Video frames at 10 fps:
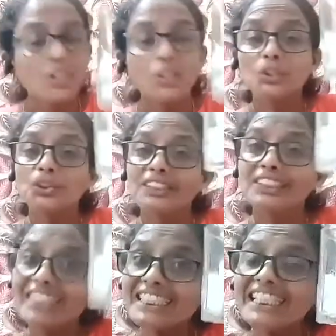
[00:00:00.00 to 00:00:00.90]
So
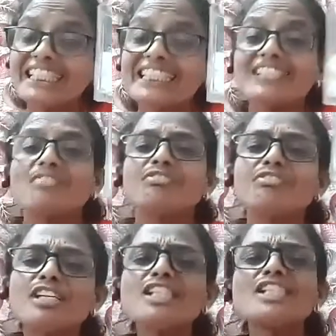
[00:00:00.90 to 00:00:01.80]
this is the
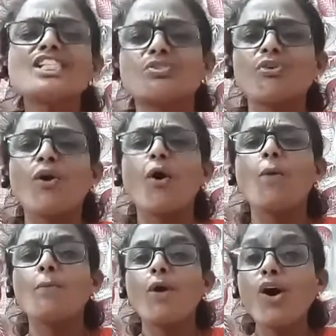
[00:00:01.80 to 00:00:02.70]
first
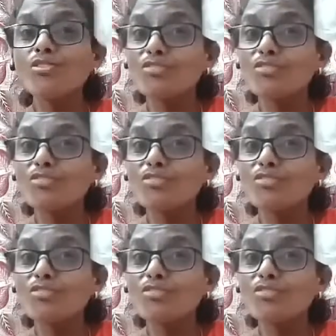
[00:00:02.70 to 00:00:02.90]
form of